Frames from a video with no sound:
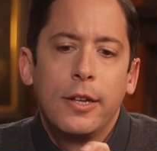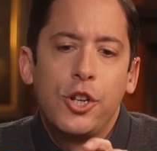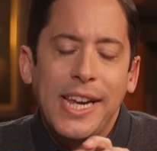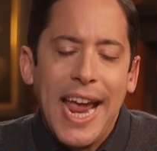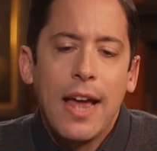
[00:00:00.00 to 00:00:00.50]

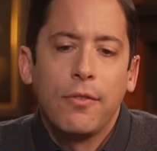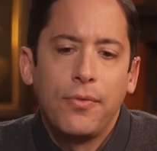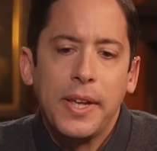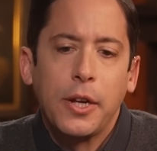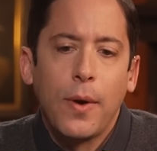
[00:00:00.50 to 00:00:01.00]
she can't
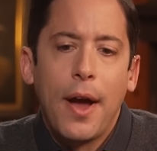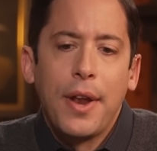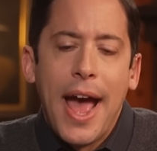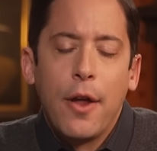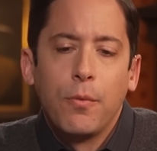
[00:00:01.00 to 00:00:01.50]
figure
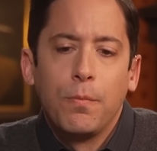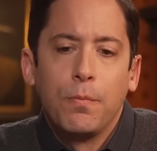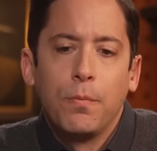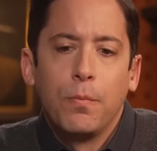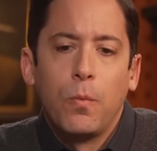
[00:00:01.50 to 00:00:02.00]
out how to
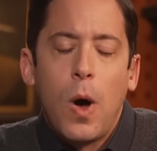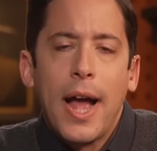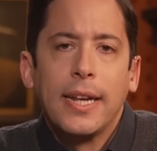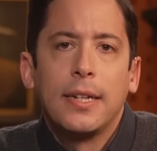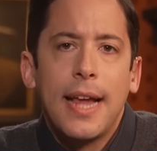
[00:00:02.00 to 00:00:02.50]

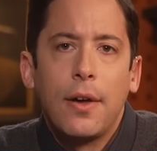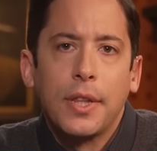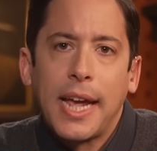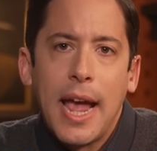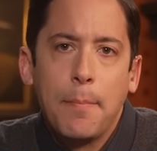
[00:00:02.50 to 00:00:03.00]
wind down
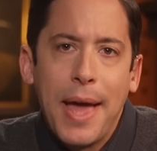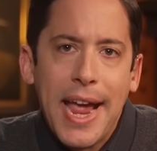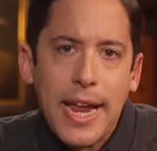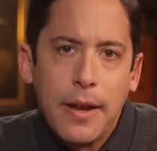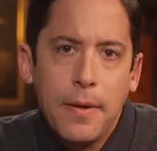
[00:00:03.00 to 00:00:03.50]
the
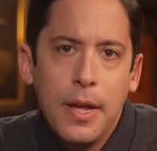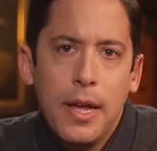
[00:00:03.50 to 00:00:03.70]
campaign